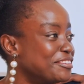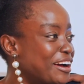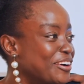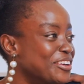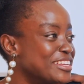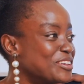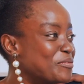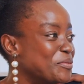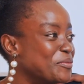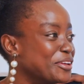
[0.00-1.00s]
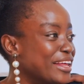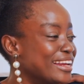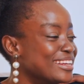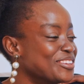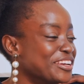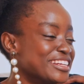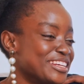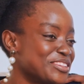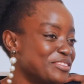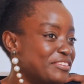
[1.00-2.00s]
I always tell people that it's not a
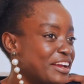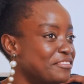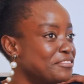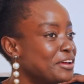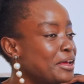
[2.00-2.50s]
test of love,